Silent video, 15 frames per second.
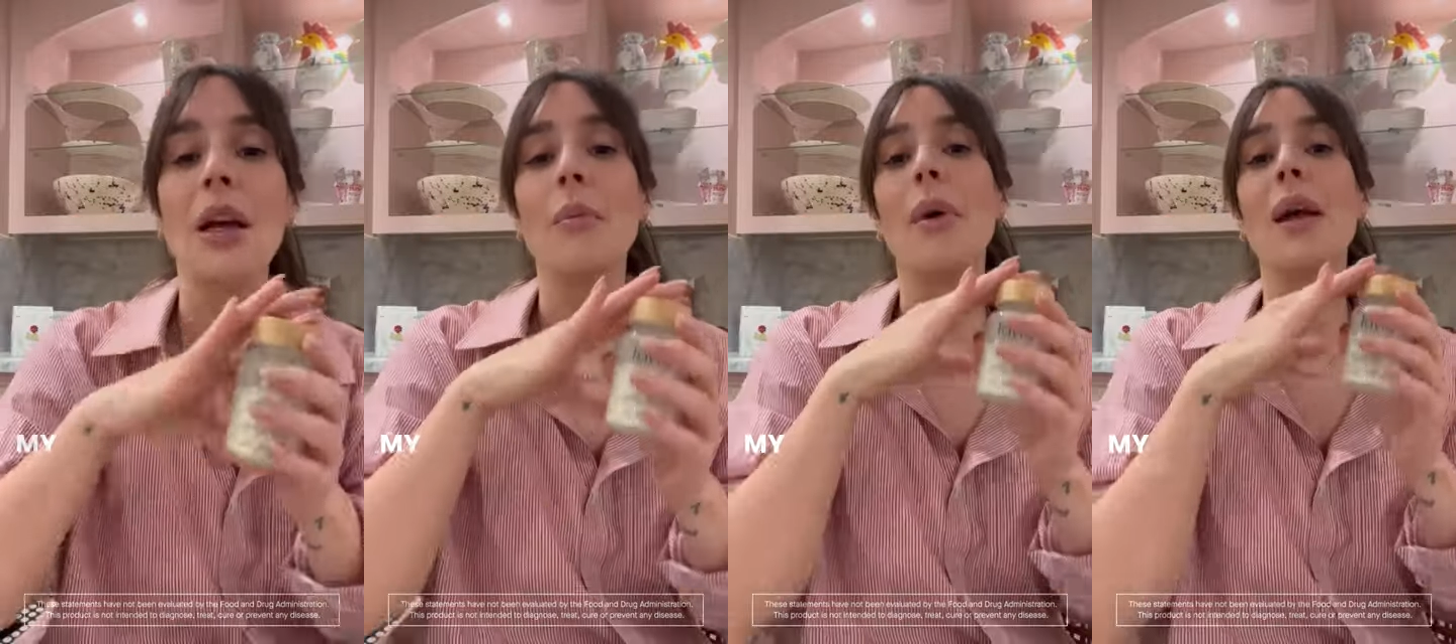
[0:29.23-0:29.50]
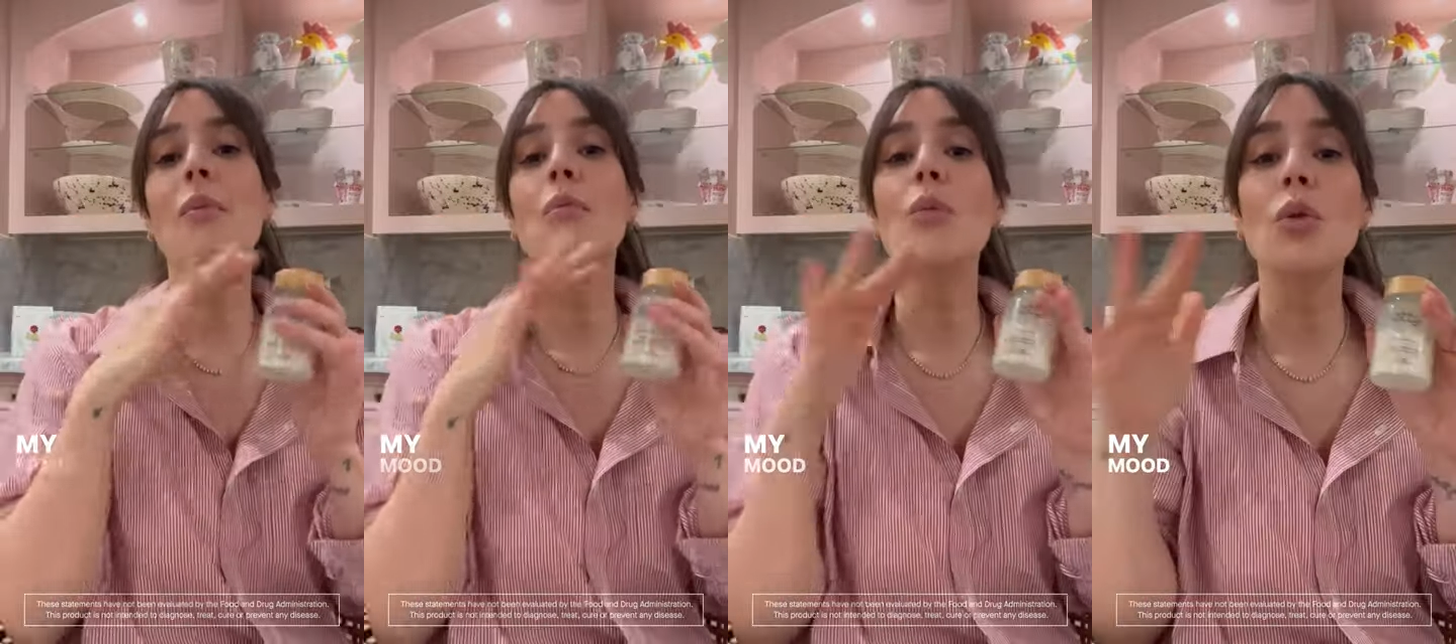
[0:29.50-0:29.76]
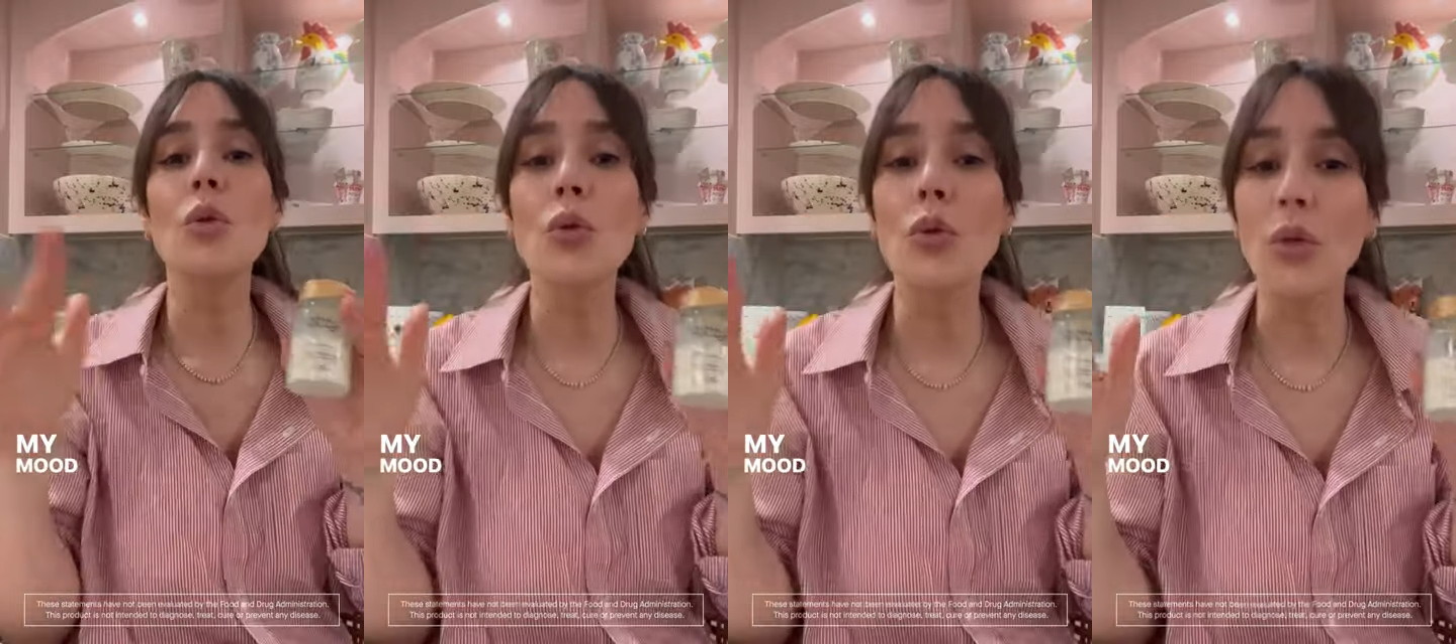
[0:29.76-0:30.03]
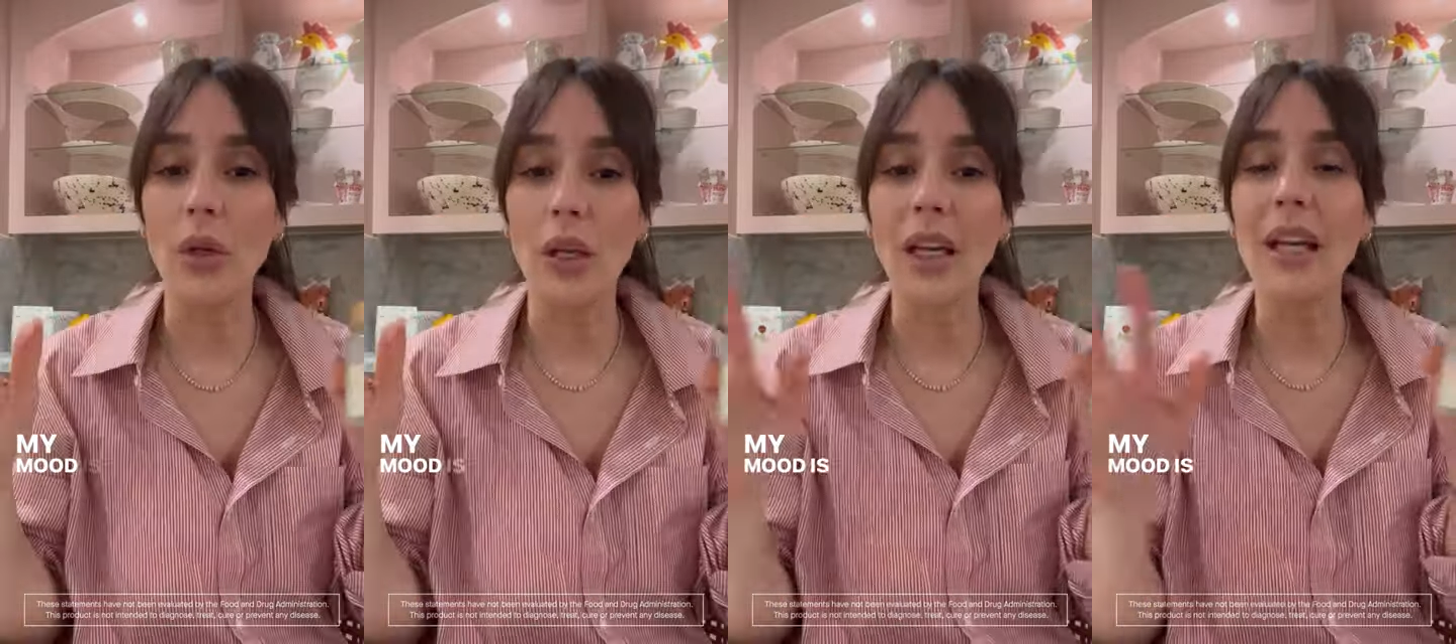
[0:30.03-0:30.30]
My
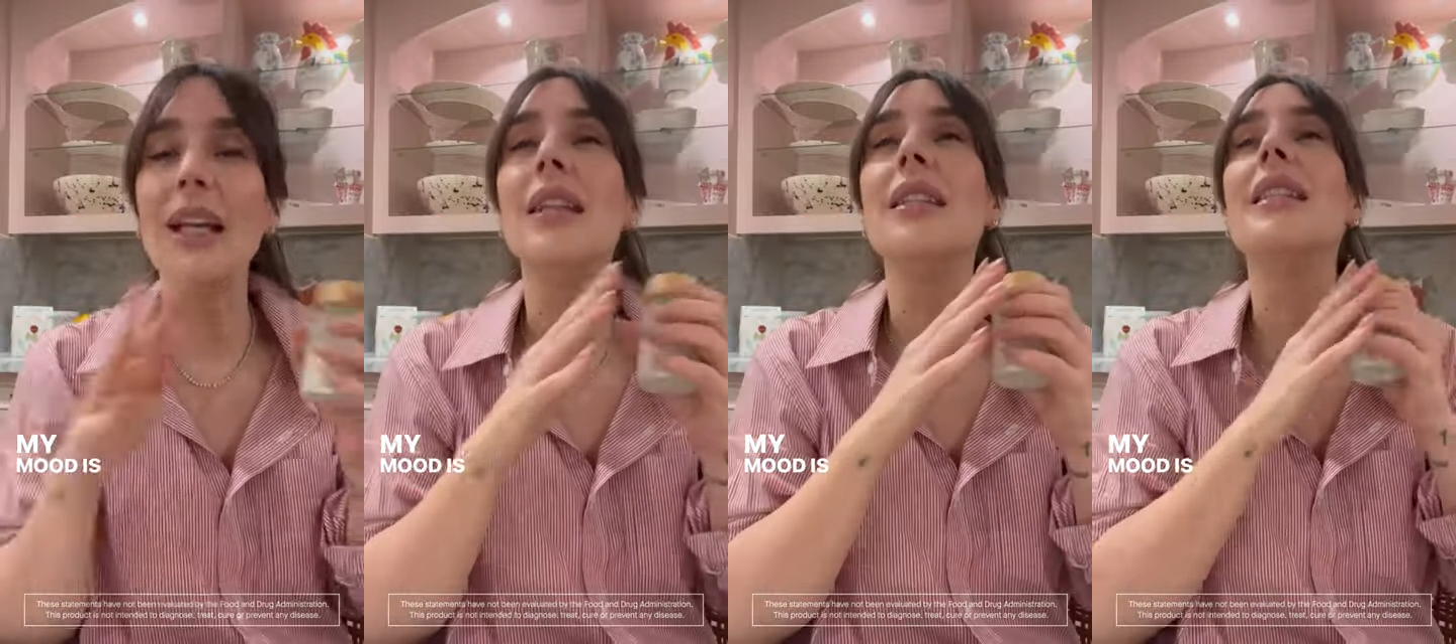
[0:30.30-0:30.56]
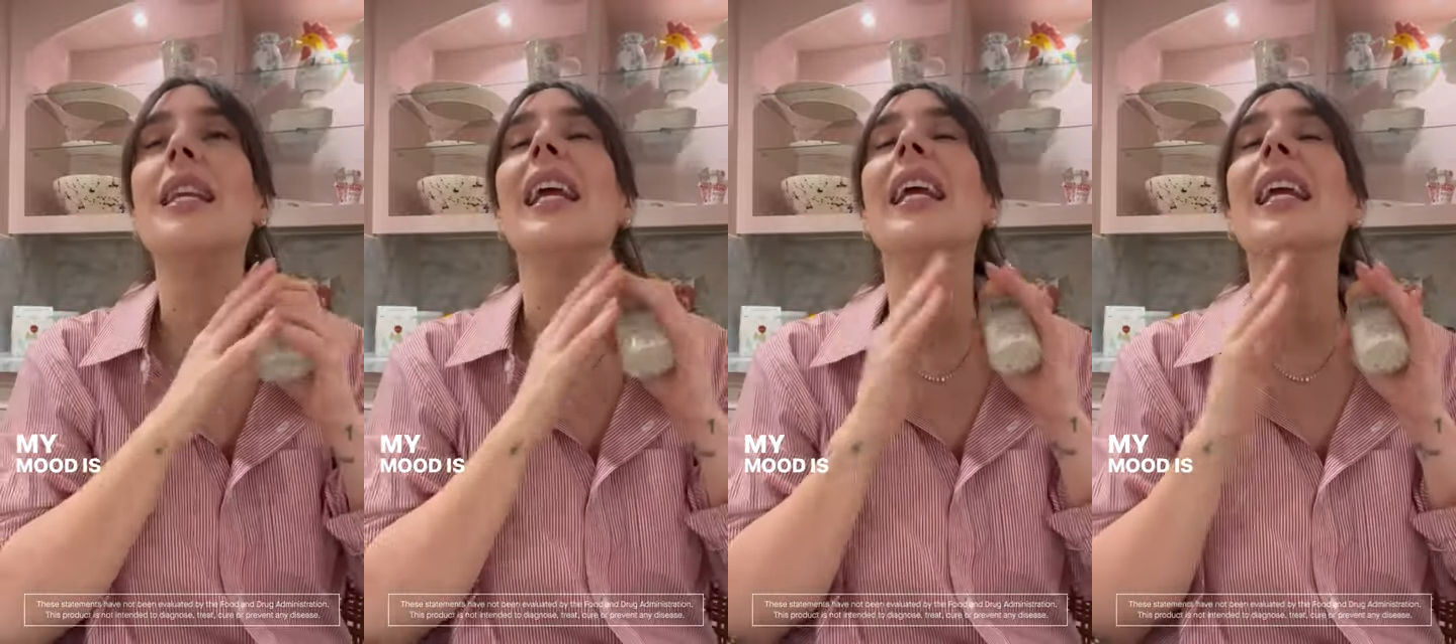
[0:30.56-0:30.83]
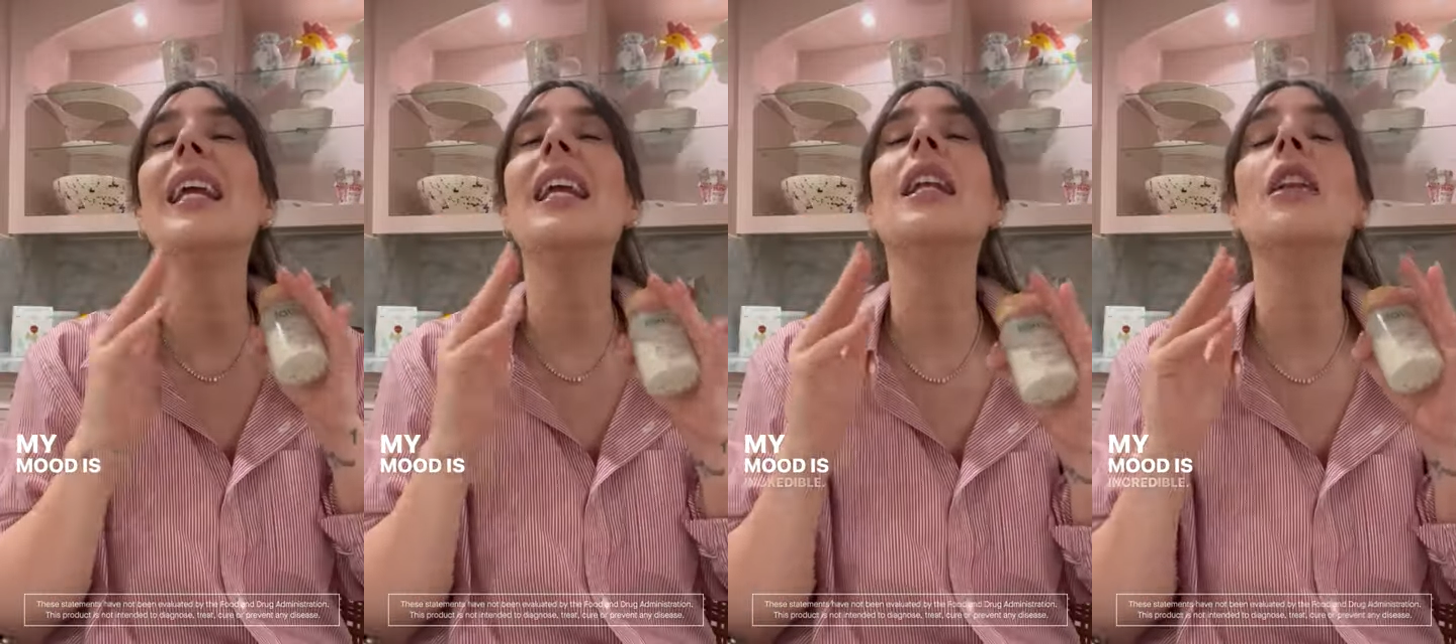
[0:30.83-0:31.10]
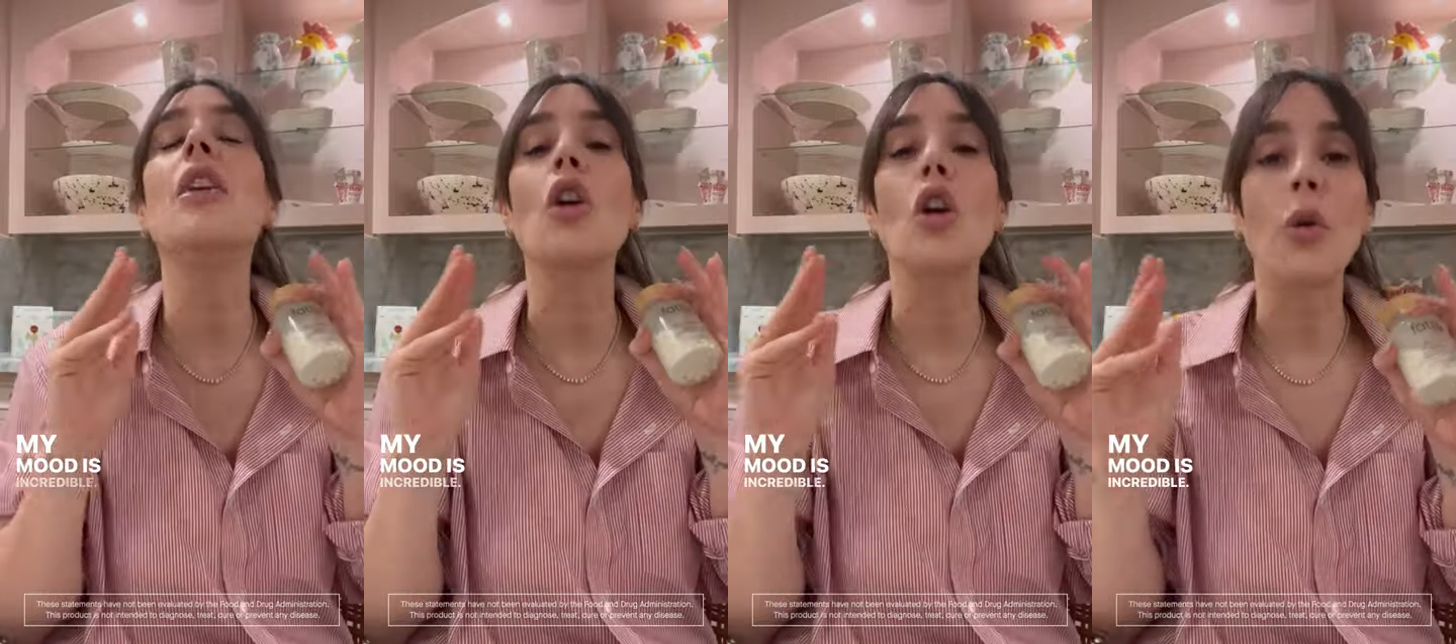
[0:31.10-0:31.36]
mood is
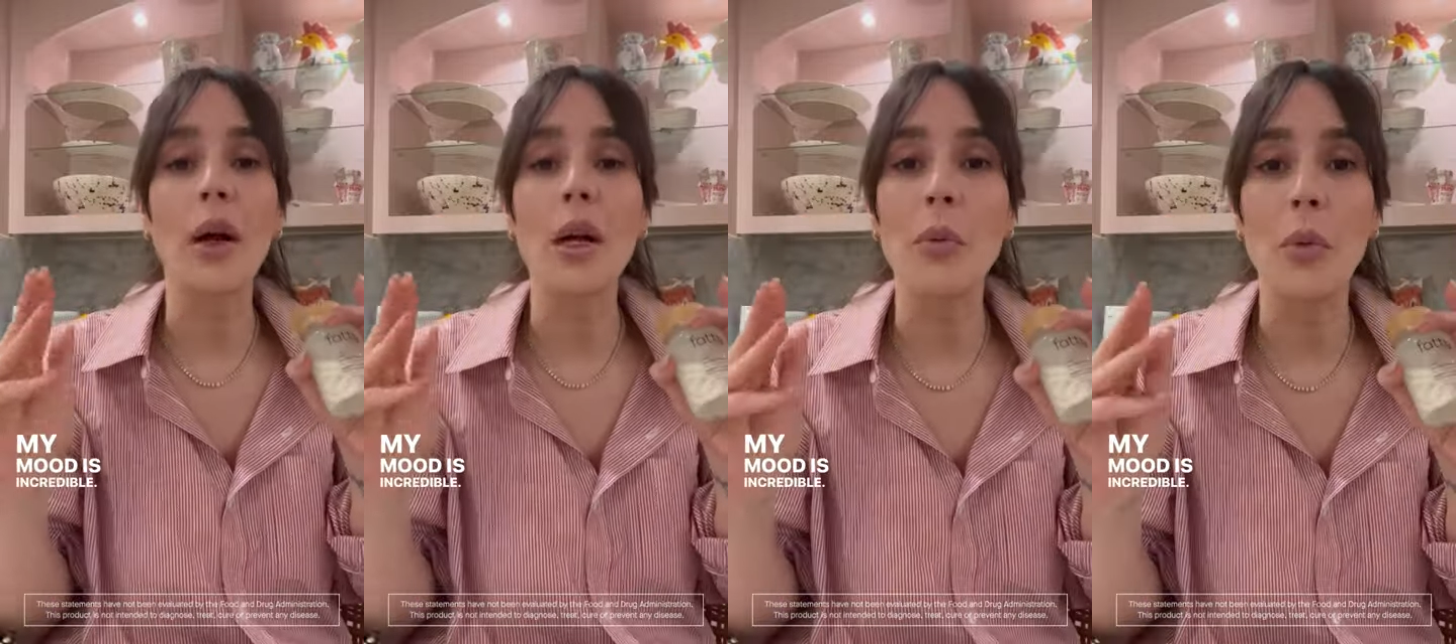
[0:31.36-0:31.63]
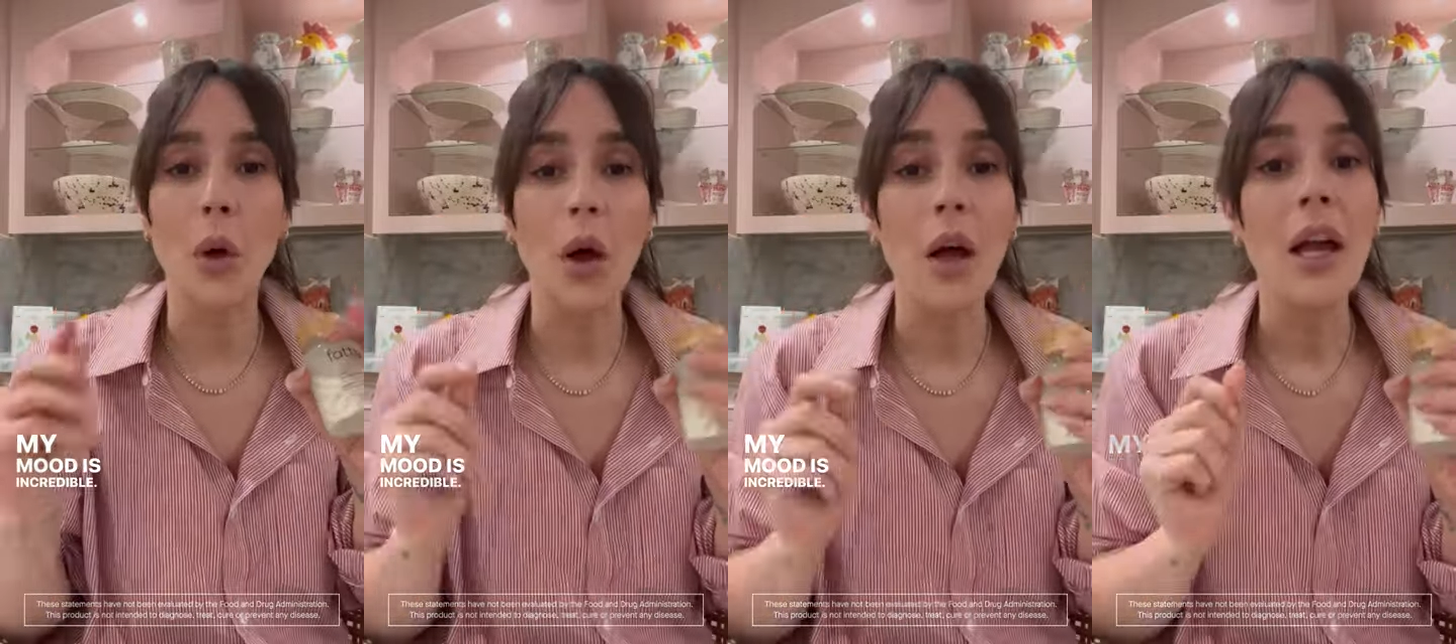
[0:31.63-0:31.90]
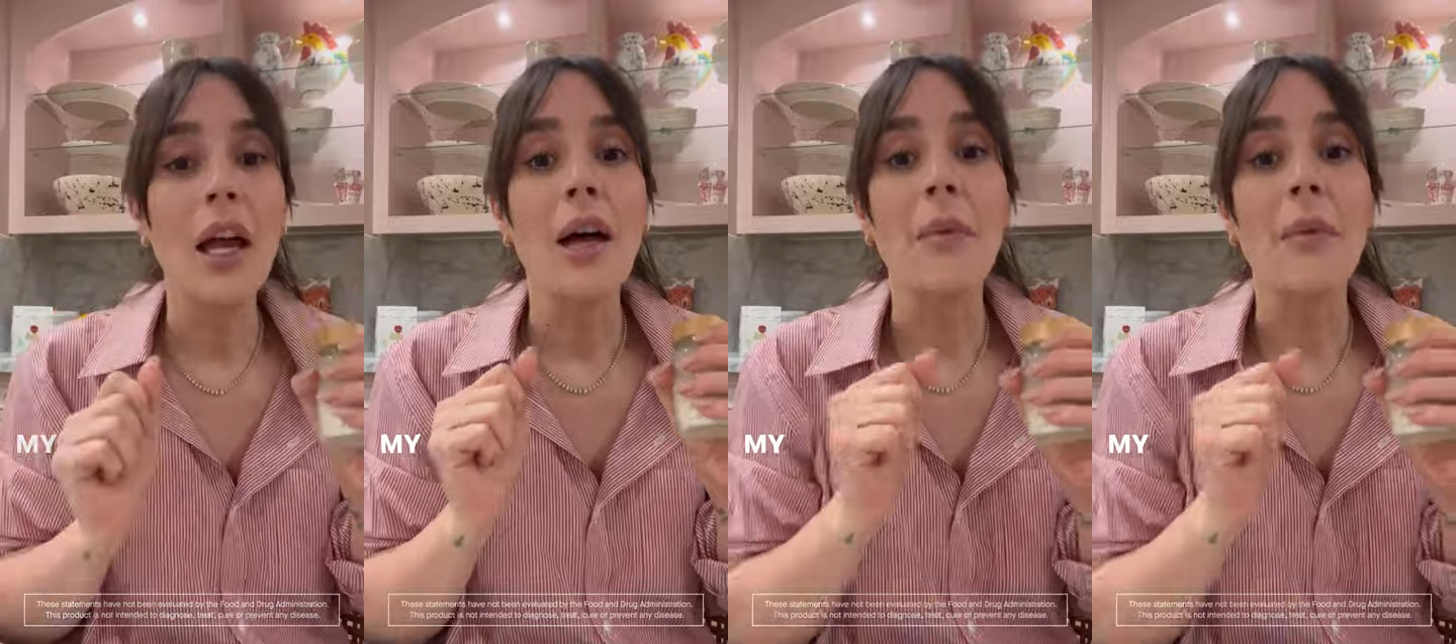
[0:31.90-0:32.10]
incredible.